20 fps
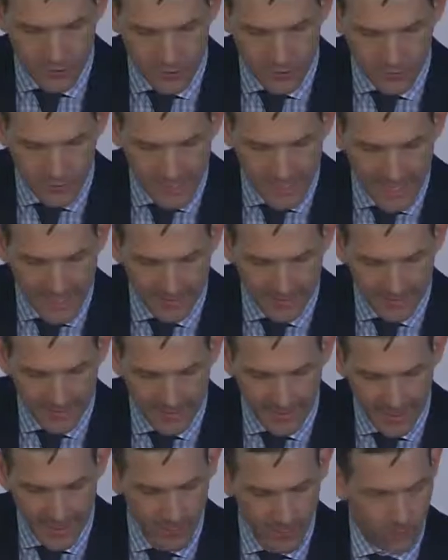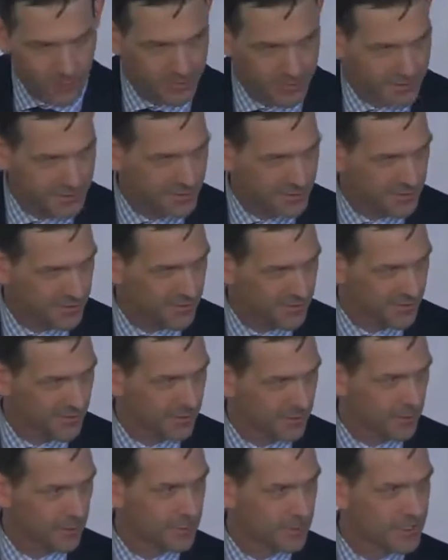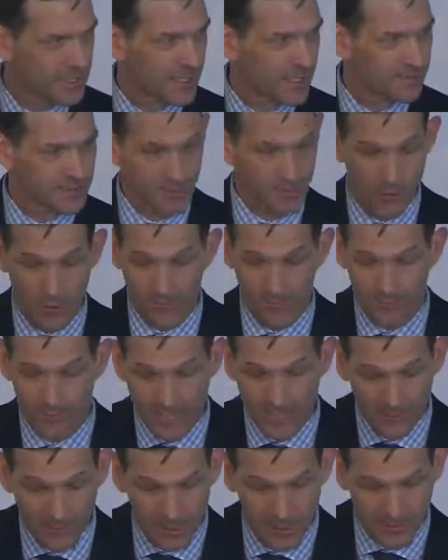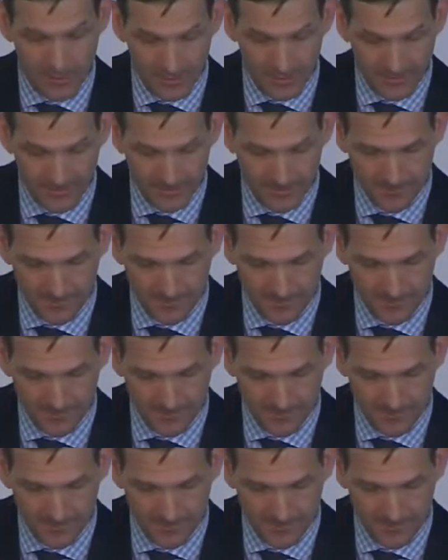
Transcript: introduce Caitlin Edwards, who receives a merit for chemistry.